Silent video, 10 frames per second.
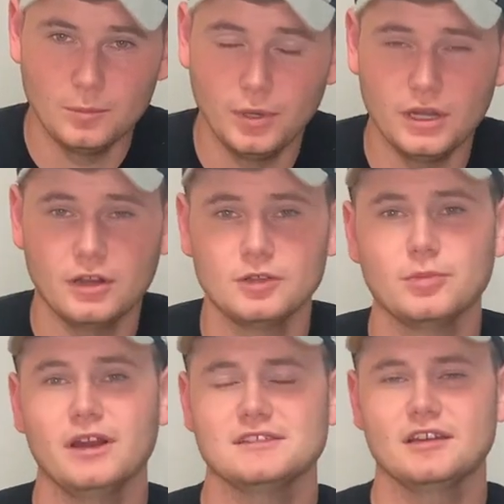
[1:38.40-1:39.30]
But on the
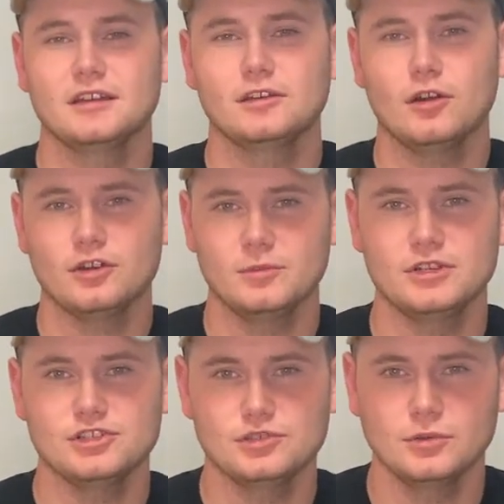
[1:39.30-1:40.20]
bright side, Gardner
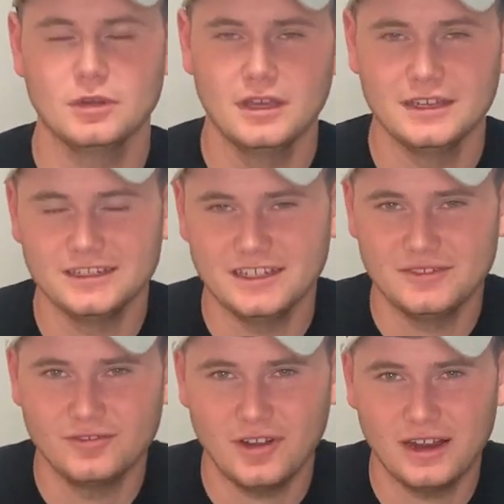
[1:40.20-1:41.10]
Minshew
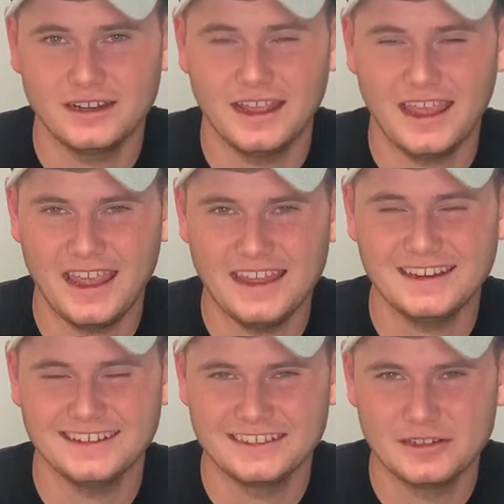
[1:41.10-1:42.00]
did find
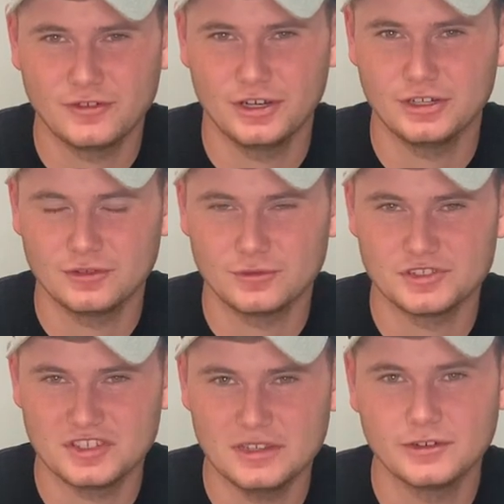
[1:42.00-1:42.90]
eight different
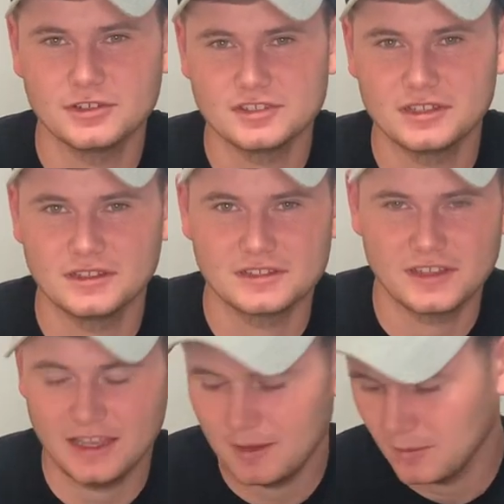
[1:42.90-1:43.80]
receivers in this
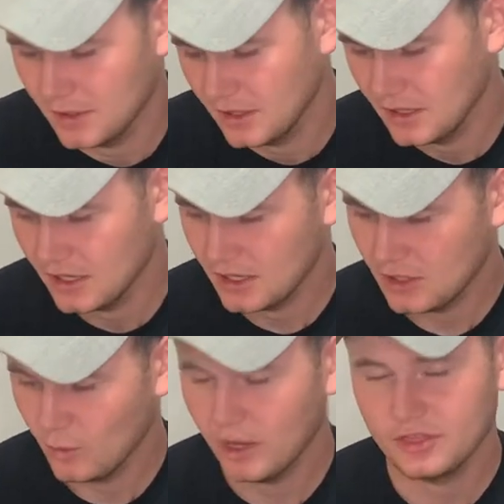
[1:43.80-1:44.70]
game.
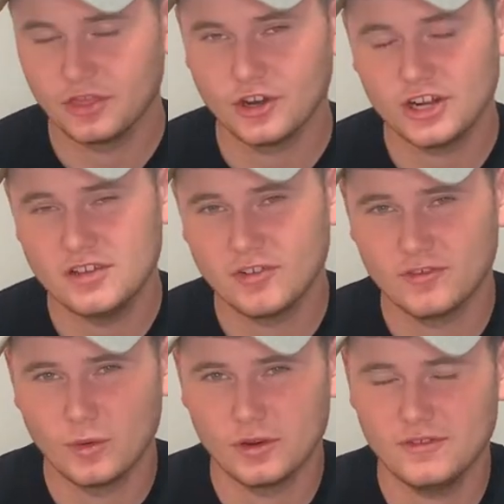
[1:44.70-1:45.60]
He went 30 for
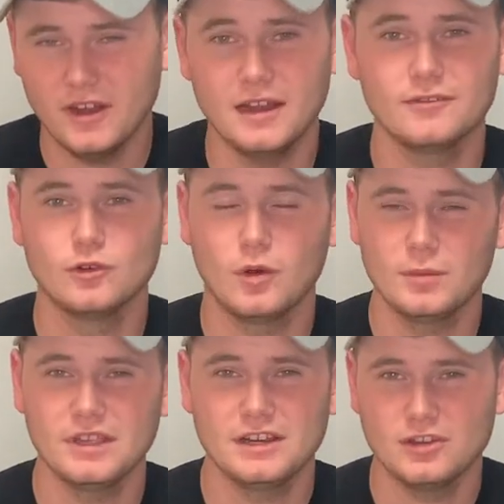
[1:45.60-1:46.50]
45.
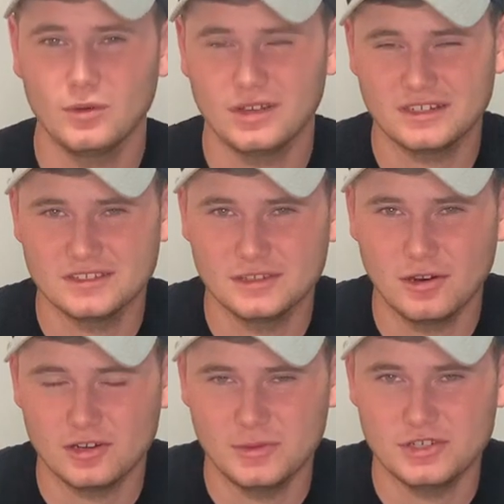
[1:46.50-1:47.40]
Normally, I don't like to see
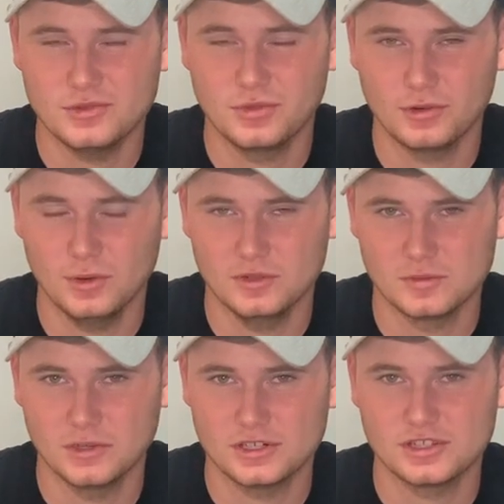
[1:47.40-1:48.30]
Gardner Minshew throw
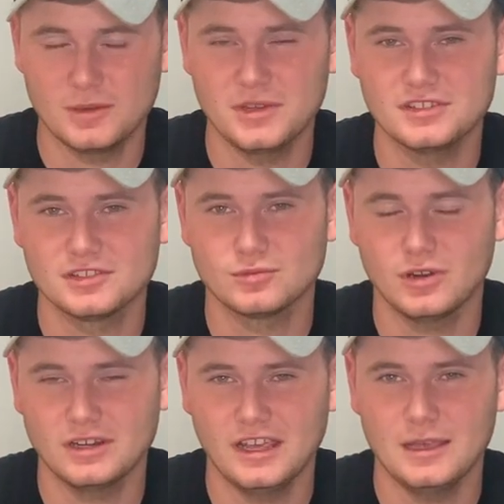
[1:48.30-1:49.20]
this much. That means the
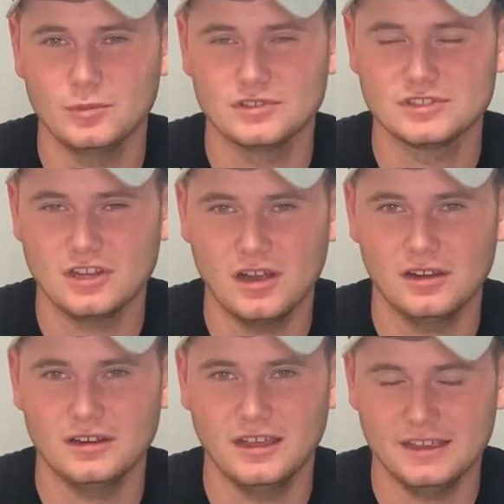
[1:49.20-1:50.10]
run game was
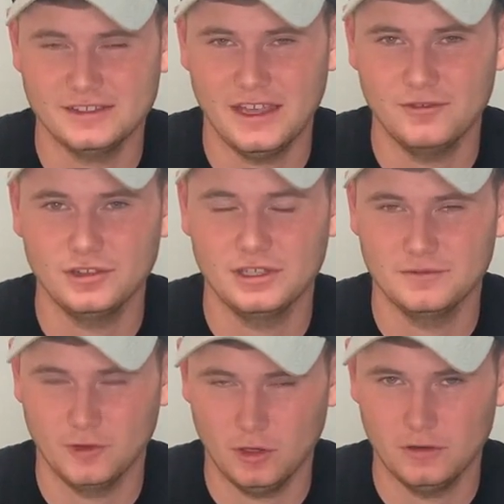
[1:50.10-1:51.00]
not as heavily
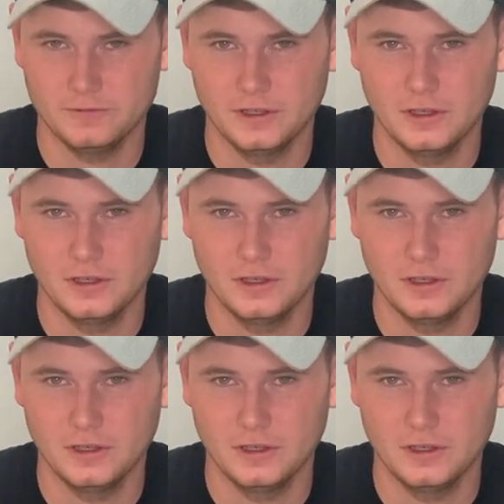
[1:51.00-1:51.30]
involved.